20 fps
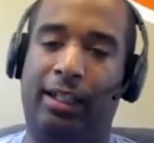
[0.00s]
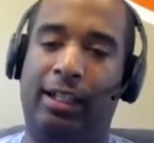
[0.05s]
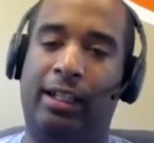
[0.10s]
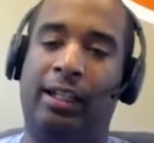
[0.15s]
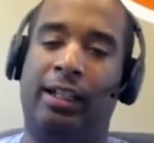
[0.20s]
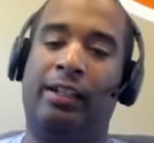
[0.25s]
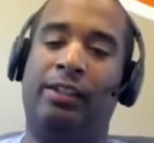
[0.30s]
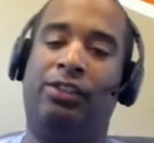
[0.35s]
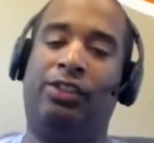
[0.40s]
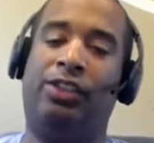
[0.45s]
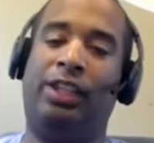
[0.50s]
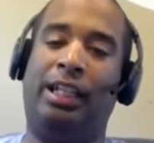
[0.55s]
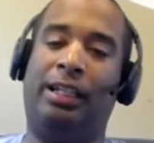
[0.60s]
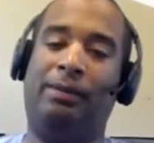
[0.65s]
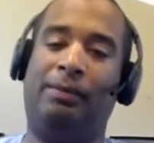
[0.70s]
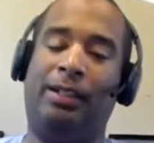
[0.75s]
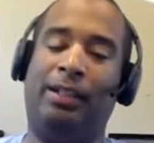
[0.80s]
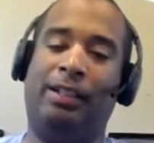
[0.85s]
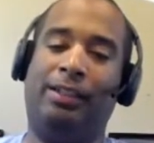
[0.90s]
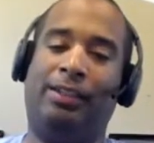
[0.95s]
see,
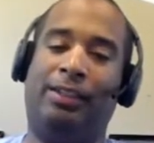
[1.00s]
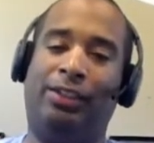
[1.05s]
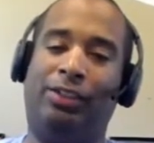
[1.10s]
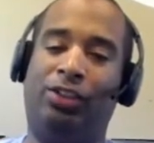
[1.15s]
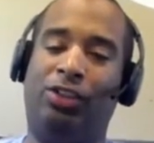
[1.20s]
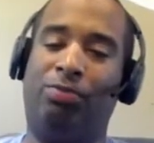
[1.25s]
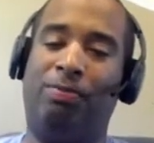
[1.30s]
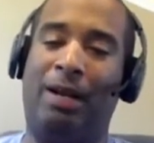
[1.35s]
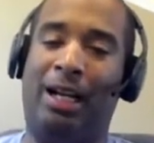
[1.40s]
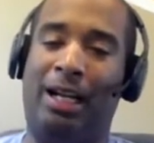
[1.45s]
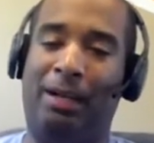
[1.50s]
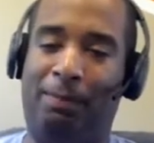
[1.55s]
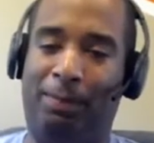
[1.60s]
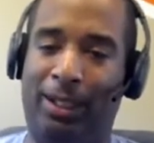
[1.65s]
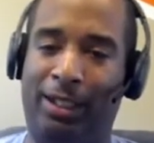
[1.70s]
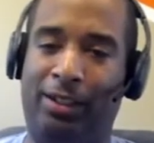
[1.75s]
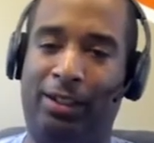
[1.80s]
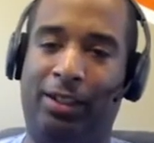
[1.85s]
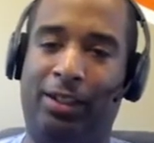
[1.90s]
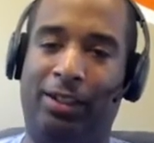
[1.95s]
this is my
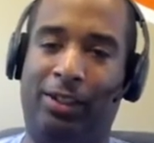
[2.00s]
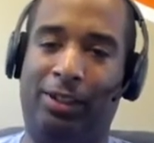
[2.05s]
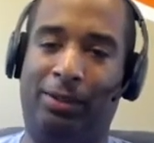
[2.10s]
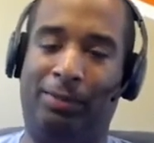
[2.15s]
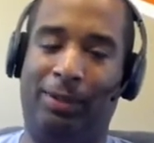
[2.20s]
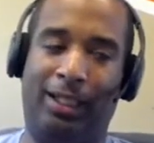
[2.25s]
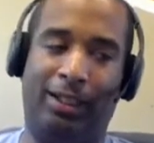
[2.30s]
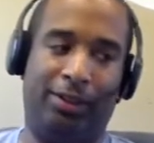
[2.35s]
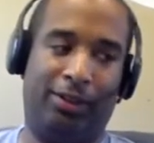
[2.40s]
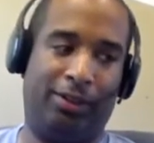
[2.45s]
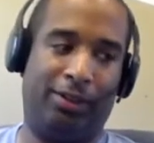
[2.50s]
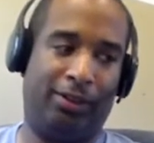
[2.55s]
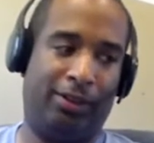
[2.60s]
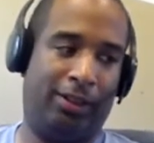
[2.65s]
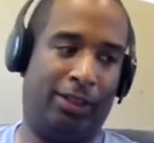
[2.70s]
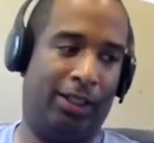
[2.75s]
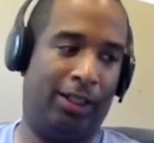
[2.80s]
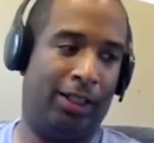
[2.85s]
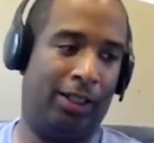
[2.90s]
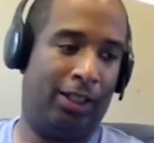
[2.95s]
opinion on the matter.
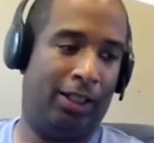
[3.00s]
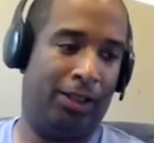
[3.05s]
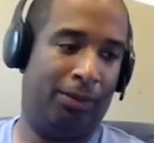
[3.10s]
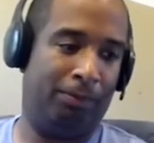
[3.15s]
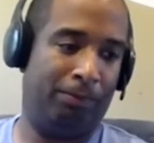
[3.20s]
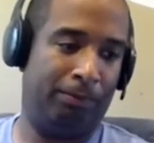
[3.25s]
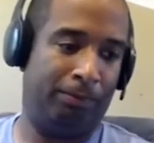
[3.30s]
Um,